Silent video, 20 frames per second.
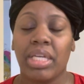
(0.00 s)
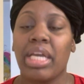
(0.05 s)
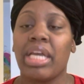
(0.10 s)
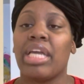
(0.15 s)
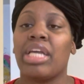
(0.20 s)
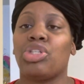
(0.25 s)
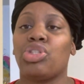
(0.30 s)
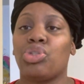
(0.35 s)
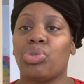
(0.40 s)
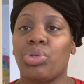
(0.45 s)

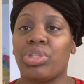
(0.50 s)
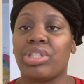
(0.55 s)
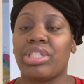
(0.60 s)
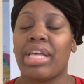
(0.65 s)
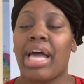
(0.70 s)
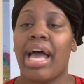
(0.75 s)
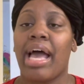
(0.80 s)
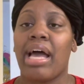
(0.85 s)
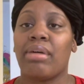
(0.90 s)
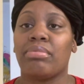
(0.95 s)
It's your
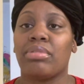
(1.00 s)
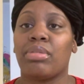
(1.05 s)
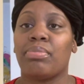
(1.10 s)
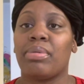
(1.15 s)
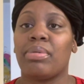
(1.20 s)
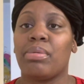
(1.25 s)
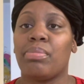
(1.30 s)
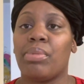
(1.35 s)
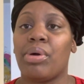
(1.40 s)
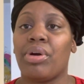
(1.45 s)
time to
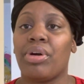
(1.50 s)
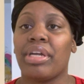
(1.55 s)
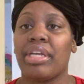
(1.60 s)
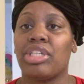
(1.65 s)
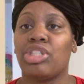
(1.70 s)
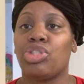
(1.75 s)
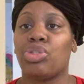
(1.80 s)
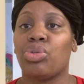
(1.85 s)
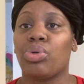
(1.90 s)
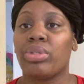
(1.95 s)
be married.
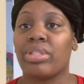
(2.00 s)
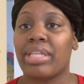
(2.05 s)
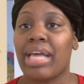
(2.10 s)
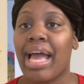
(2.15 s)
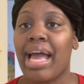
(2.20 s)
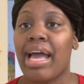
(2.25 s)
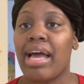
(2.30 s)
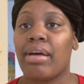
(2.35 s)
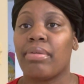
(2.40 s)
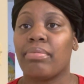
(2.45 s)
It's your
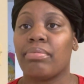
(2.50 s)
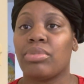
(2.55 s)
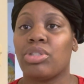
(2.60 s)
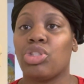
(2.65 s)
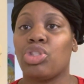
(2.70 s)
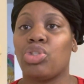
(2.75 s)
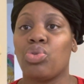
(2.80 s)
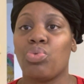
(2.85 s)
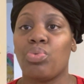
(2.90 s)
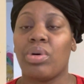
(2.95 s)
time to
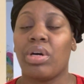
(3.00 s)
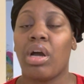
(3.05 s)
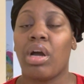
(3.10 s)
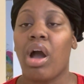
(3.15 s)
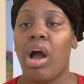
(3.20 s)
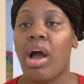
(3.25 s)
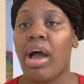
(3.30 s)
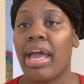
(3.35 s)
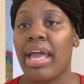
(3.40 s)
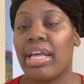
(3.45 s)
do what
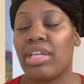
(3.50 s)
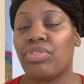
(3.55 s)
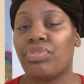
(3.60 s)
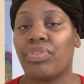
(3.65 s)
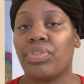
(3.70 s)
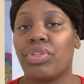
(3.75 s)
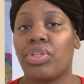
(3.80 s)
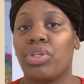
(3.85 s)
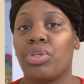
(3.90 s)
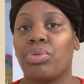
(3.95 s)
God has
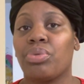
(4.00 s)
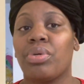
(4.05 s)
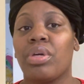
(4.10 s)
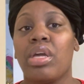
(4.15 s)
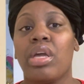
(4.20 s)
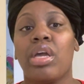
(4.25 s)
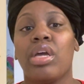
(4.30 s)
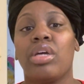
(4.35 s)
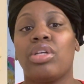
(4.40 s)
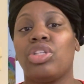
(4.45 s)
for you.
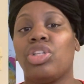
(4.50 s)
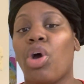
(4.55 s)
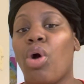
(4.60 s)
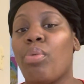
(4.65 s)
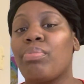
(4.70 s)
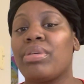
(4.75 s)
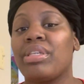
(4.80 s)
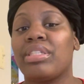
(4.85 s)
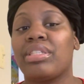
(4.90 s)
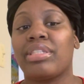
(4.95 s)

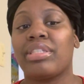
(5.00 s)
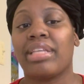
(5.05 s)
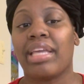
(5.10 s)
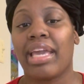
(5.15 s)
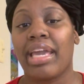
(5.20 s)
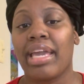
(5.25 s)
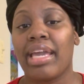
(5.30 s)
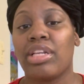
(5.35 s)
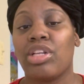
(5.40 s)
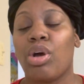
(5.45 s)
Don't be
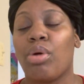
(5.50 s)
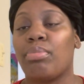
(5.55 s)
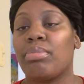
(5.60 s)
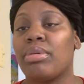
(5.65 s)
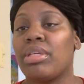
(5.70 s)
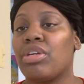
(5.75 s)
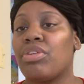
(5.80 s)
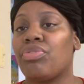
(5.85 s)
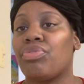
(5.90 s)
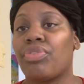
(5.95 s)
scared. Don't
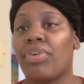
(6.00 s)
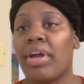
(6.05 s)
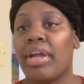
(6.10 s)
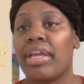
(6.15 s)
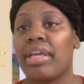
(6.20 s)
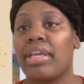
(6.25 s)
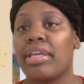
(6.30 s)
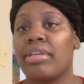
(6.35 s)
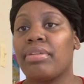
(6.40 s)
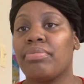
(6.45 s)
be
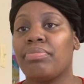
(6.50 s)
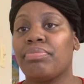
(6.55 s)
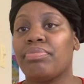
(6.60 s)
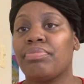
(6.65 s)
afraid.